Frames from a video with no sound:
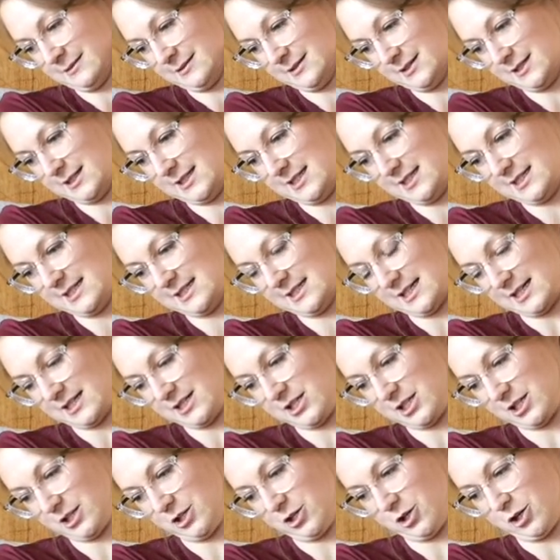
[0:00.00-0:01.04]
This is
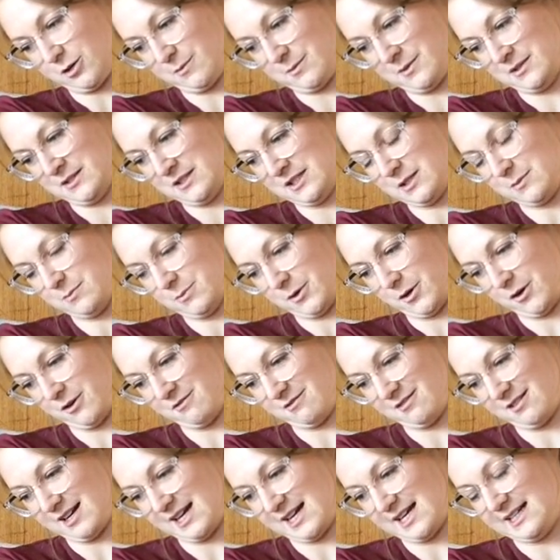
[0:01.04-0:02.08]
such a common spot
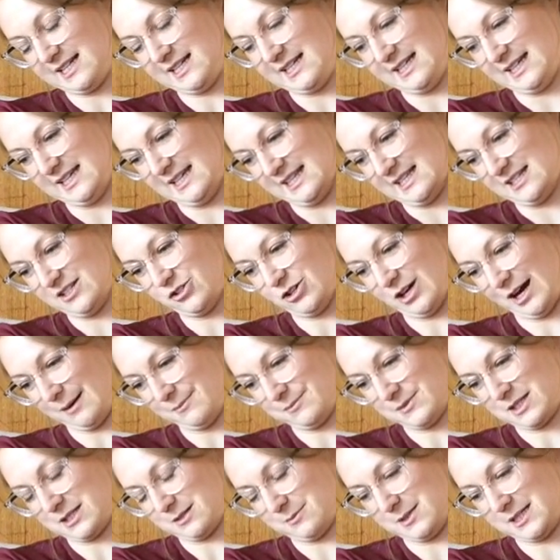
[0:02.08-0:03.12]
right here, the
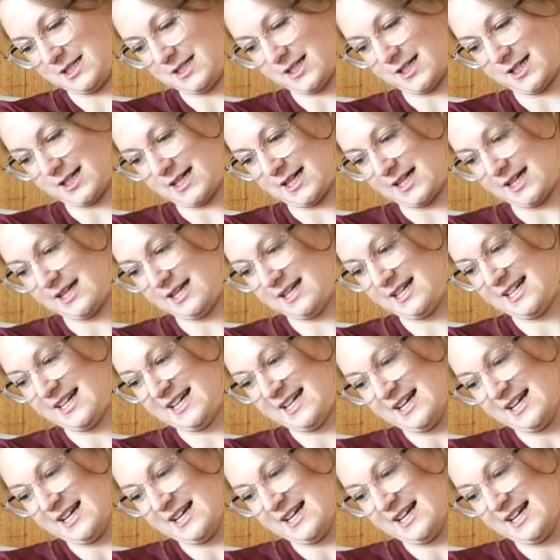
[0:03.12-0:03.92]
traps to be tight.